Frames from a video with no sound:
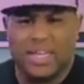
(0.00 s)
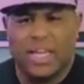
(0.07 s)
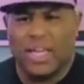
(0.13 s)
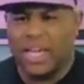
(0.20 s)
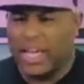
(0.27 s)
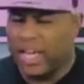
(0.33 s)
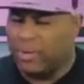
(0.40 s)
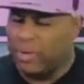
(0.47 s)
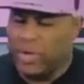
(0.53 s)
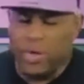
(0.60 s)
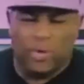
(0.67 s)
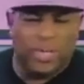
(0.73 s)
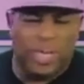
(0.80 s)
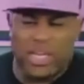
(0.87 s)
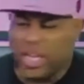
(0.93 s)
and we
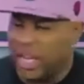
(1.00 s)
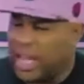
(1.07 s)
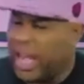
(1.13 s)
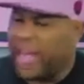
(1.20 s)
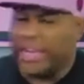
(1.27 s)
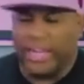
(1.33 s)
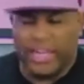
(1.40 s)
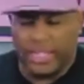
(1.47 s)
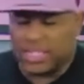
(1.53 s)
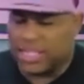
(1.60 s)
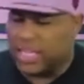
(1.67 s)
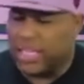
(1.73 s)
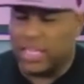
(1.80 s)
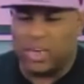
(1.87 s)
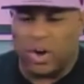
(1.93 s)
don't get a lot of this
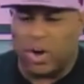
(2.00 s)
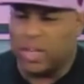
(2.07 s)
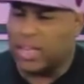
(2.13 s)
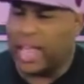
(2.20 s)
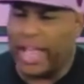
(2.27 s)
thing called